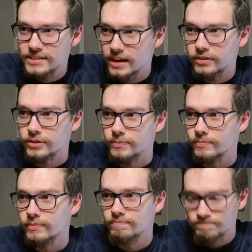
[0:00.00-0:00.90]
either.
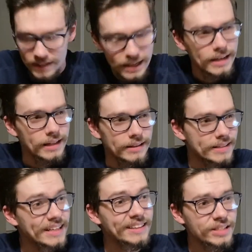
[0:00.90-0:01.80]

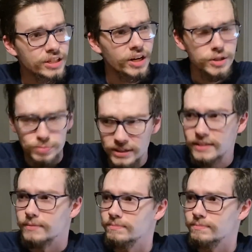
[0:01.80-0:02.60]
Let's get these cards printed.